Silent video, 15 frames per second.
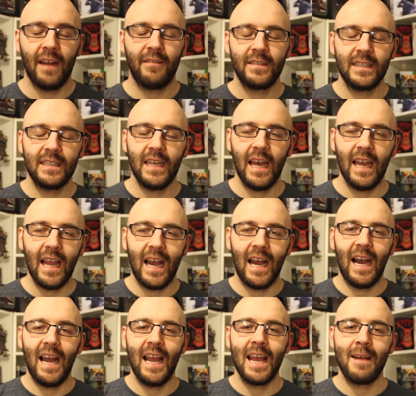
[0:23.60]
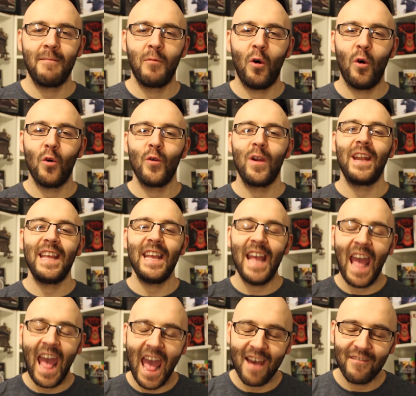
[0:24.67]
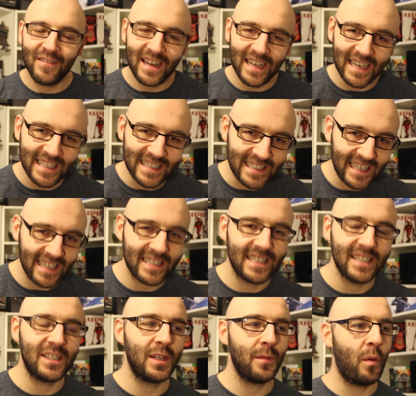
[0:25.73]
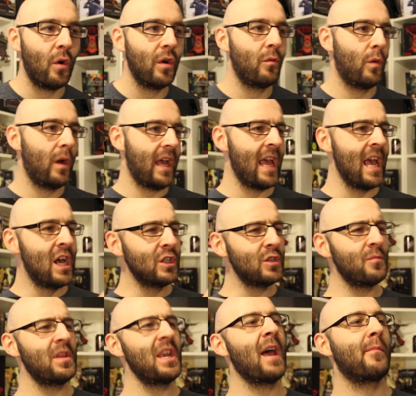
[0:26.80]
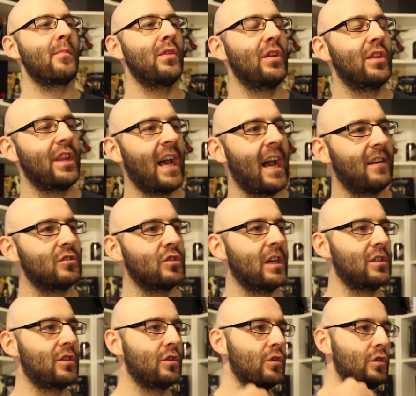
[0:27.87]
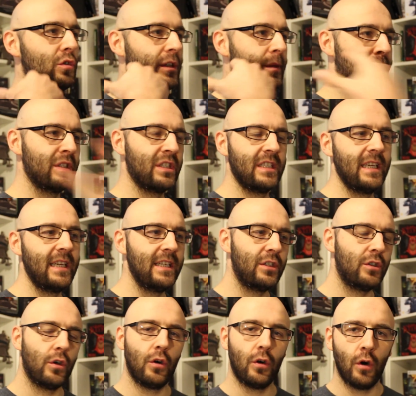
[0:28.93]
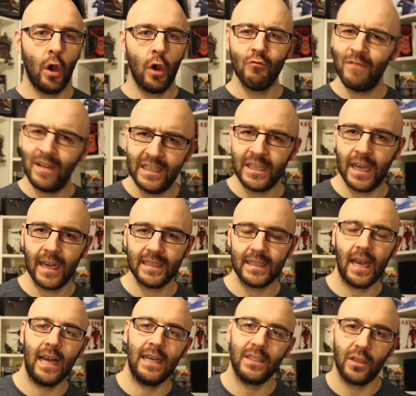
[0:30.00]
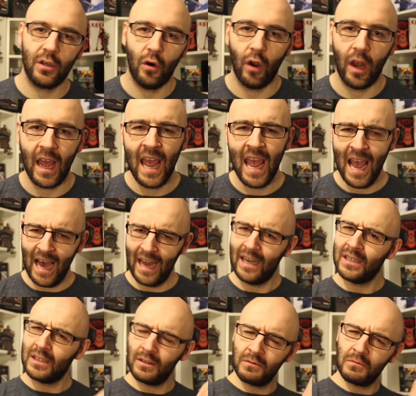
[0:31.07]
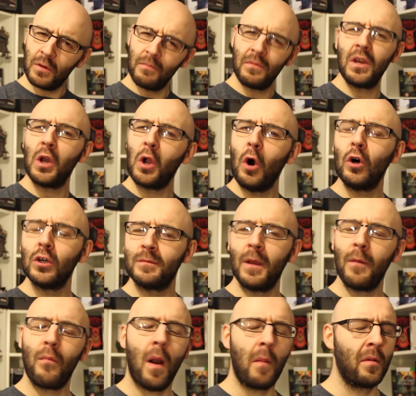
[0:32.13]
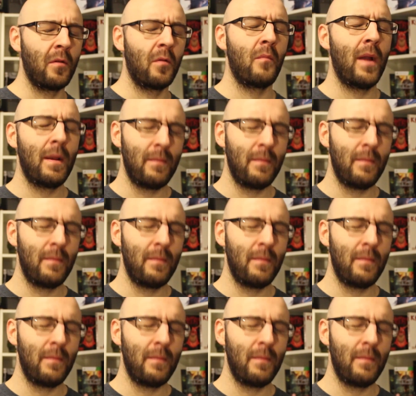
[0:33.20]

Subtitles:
And I have to say I am already heavily addicted to the point where something happened the other night. I was trying to do the prestige or regen as they like to call it, and there's something that caused me a problem. It